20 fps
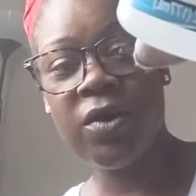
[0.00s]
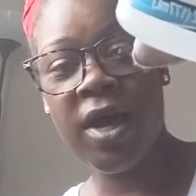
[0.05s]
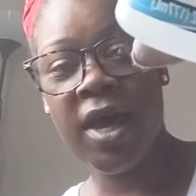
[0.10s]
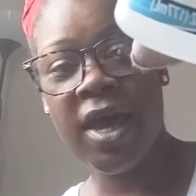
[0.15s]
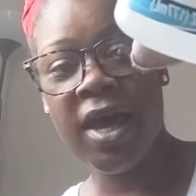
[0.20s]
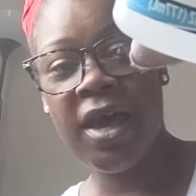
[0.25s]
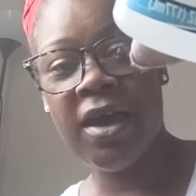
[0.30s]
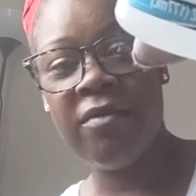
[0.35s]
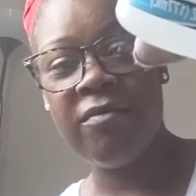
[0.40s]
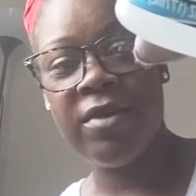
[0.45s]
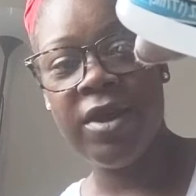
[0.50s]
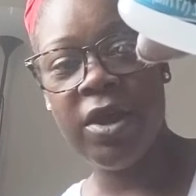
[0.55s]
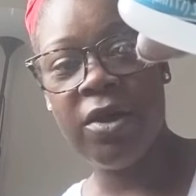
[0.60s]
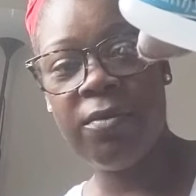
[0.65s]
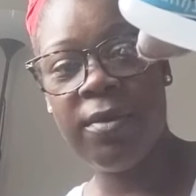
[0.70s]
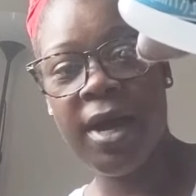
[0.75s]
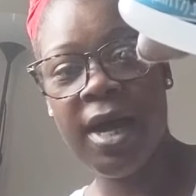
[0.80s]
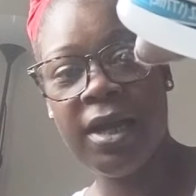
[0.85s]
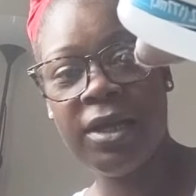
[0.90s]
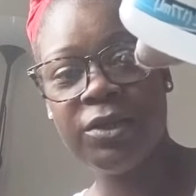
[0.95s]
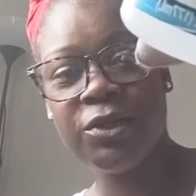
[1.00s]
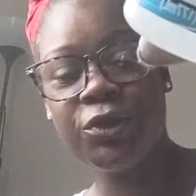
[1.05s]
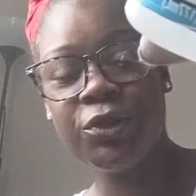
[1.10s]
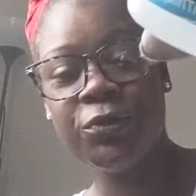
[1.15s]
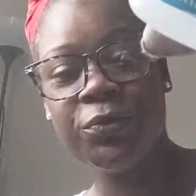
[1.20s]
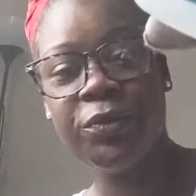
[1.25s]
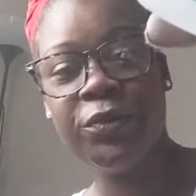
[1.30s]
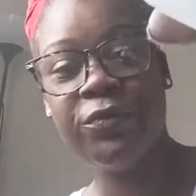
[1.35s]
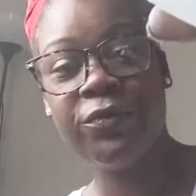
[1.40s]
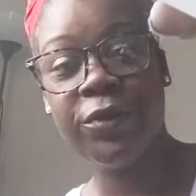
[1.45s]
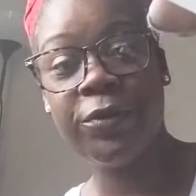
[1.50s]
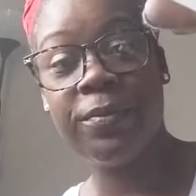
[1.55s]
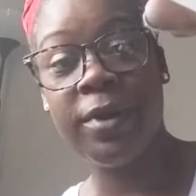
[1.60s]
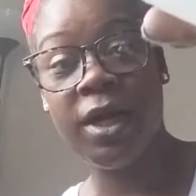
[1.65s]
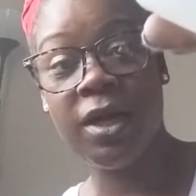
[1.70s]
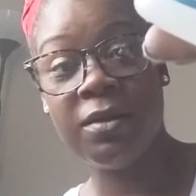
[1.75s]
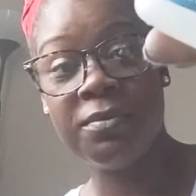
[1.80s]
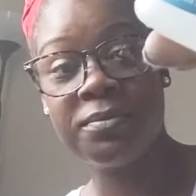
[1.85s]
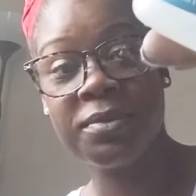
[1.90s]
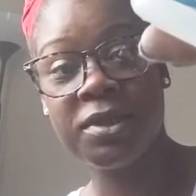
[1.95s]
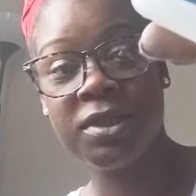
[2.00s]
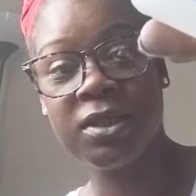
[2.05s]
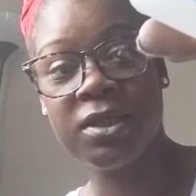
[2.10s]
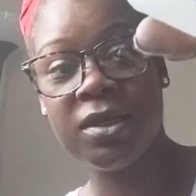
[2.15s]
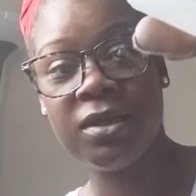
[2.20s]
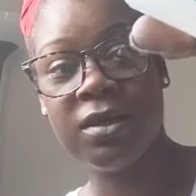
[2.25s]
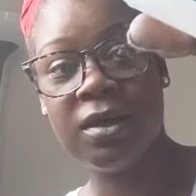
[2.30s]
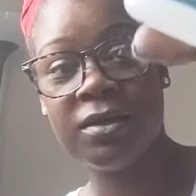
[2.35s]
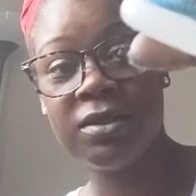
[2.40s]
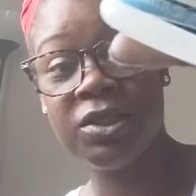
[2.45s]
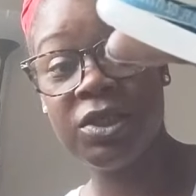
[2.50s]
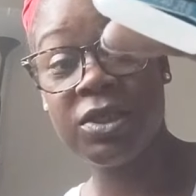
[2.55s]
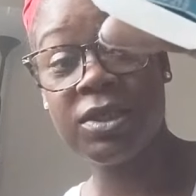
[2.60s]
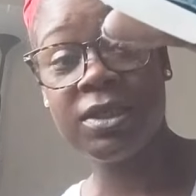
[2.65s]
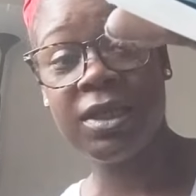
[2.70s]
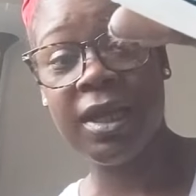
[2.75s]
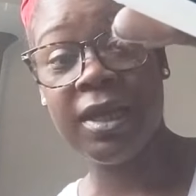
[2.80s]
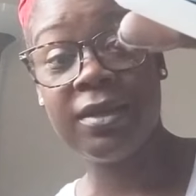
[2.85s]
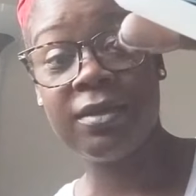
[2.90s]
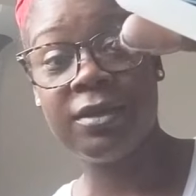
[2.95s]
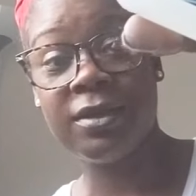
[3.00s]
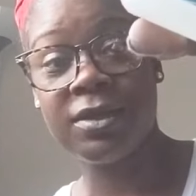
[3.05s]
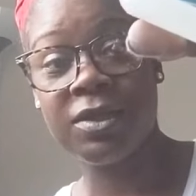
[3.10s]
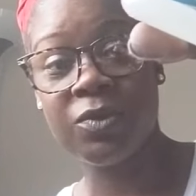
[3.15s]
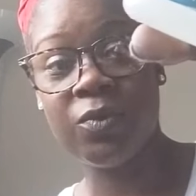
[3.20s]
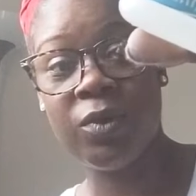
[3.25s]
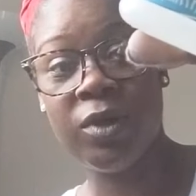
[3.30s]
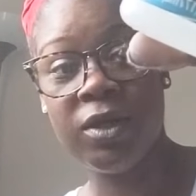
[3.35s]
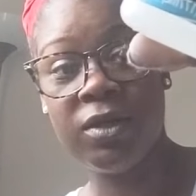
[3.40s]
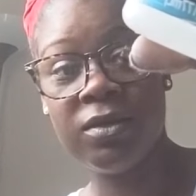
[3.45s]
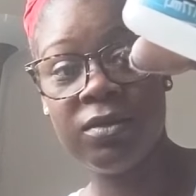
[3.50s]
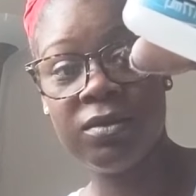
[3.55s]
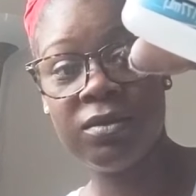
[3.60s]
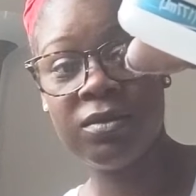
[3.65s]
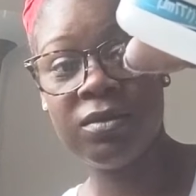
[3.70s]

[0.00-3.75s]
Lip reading: have nail polish remover pumps, just like this one.